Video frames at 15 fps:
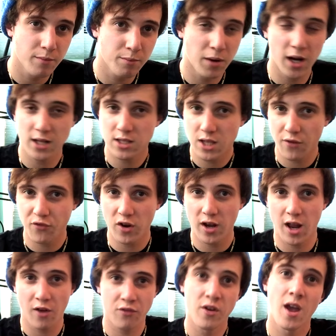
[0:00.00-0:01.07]
but it's different
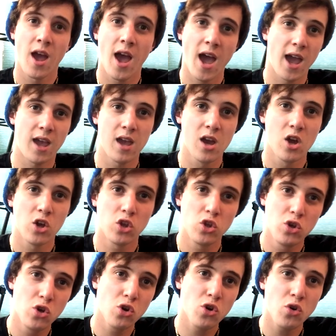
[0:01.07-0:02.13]
if, hey,
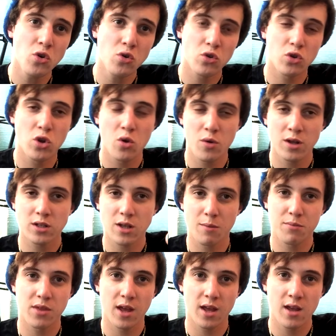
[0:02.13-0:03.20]
you're doing
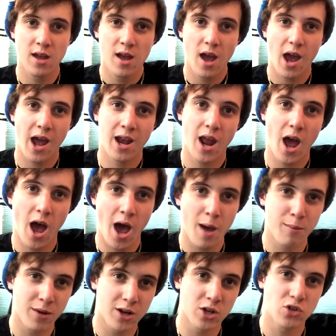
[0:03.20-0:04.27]
something and
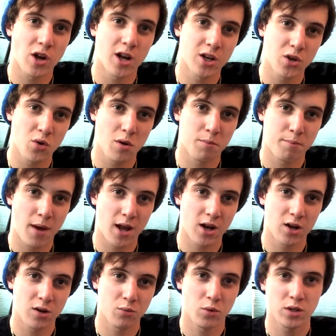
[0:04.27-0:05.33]
I'm going to try to do it
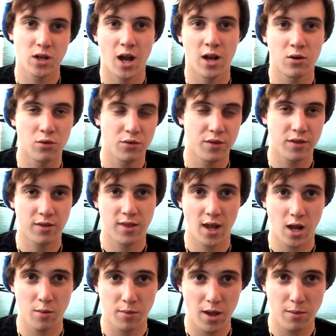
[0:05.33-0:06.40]
better, which I don't
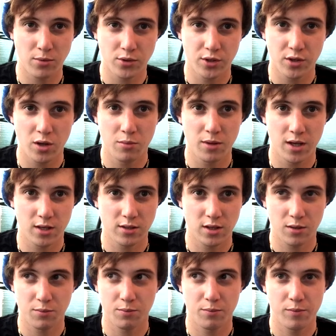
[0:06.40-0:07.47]
think I'll be able to do because
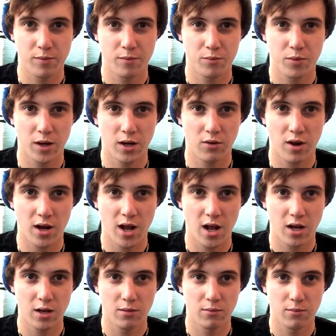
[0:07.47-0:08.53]
they're pretty great
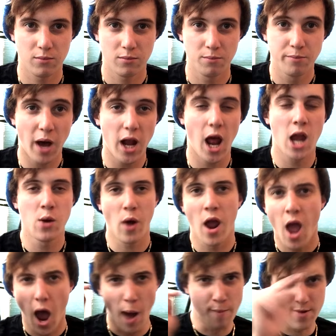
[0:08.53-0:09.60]
at it. But anyway,
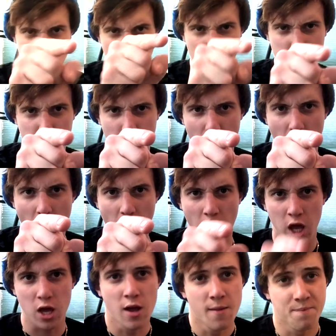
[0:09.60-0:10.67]
I'm gonna
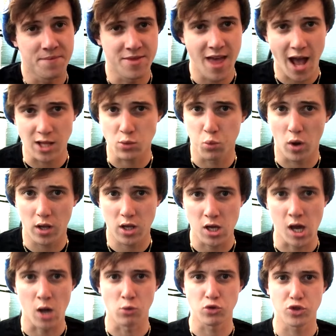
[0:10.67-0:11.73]
try. And that's what
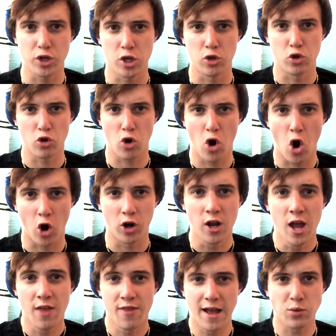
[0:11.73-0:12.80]
counts in your heart.
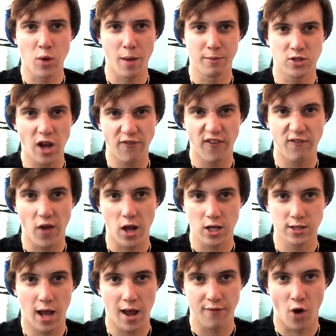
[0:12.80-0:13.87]
And that's why I'm a Jeffy fan,
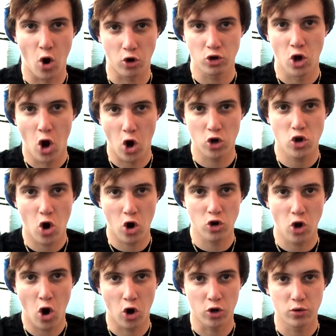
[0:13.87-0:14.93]
because I have heart, heart, heart,
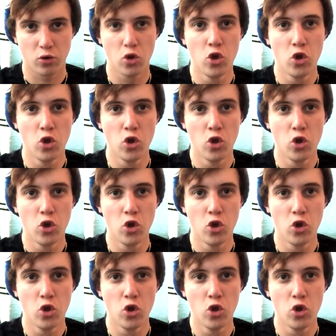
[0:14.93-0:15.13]
heart.